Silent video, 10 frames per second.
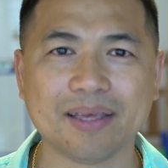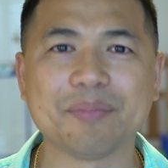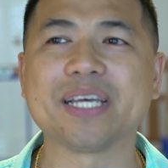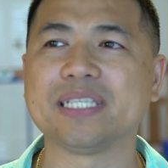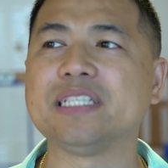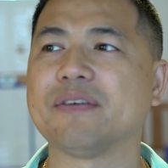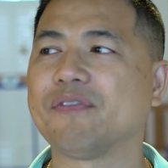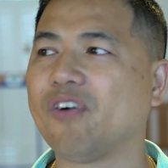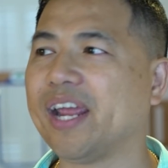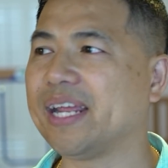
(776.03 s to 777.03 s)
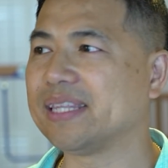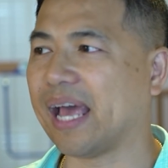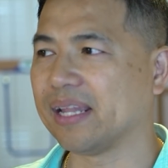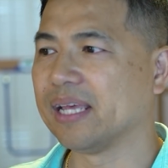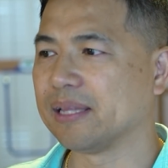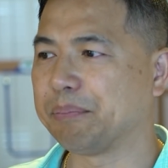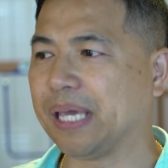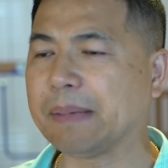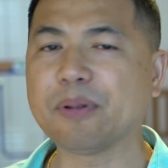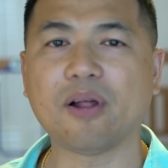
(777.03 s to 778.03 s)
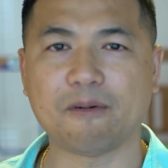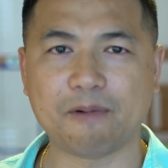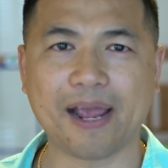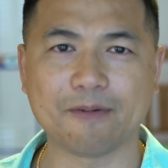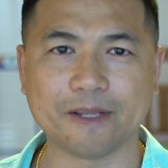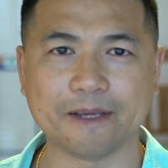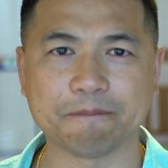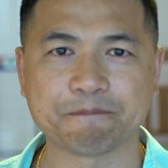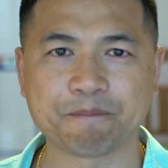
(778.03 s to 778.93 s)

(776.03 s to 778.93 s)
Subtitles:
because he's afraid that the people around him,